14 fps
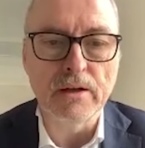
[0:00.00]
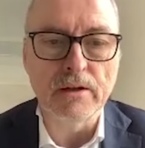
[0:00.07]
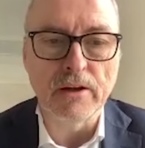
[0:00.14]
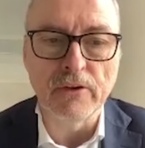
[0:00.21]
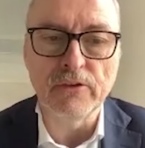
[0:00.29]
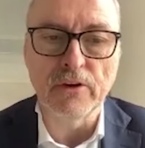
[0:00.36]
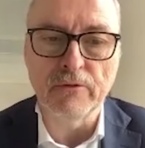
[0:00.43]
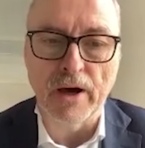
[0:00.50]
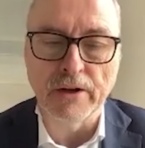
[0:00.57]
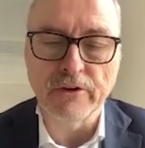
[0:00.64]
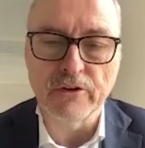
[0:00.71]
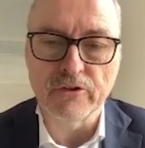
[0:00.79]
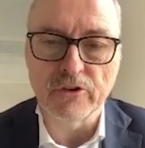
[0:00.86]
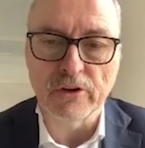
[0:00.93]

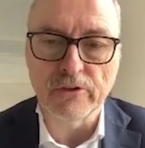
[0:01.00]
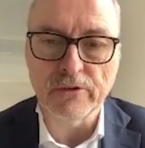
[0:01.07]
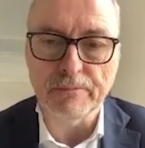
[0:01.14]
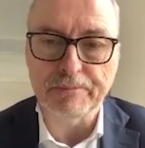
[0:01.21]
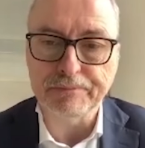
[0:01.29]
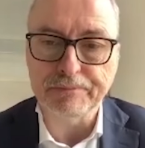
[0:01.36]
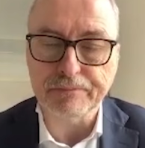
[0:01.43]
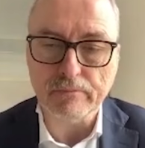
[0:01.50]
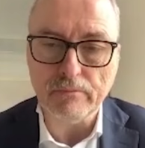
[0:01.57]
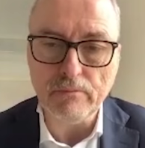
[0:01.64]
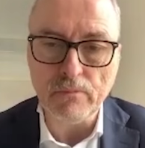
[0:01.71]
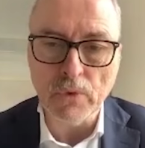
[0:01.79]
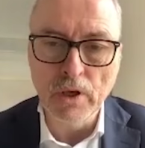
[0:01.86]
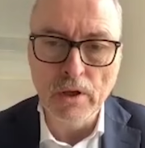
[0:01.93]
disadvantages.
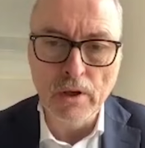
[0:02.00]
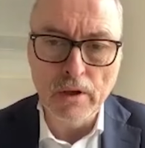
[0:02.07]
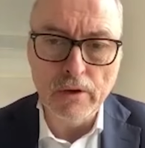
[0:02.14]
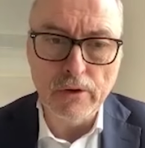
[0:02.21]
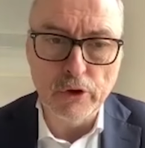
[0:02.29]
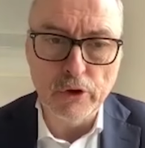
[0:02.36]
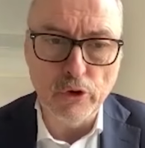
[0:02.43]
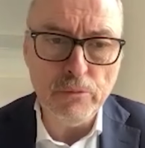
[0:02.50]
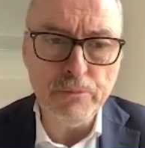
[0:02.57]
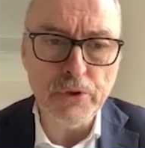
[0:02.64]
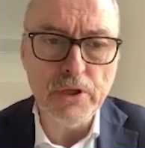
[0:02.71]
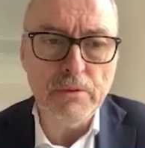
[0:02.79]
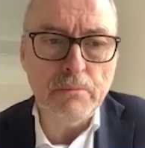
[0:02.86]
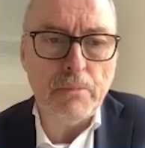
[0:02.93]
The
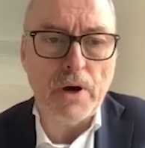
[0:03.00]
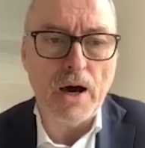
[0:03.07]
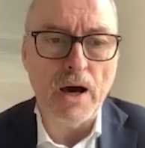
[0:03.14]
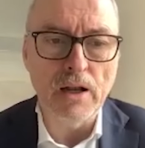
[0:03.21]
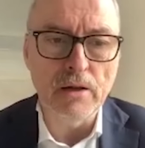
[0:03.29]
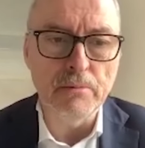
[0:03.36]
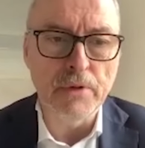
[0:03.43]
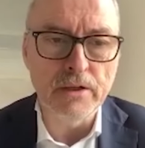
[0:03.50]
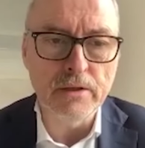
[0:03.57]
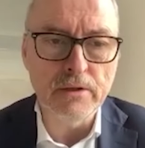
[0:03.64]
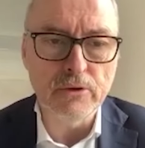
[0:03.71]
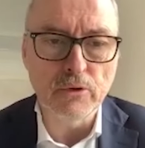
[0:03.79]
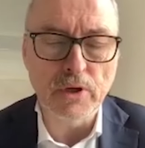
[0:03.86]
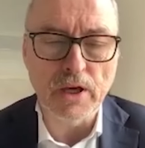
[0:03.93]
European Parliament
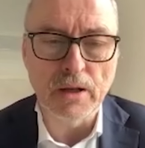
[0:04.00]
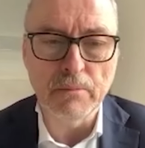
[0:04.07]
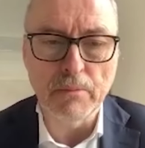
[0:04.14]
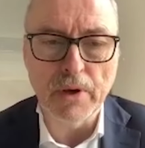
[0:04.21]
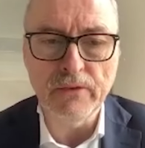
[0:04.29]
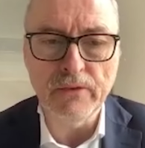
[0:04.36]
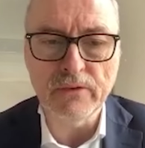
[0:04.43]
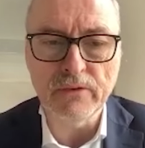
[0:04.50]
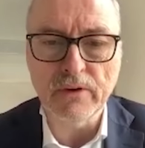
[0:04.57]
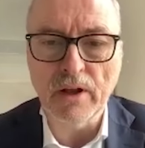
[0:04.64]
you can best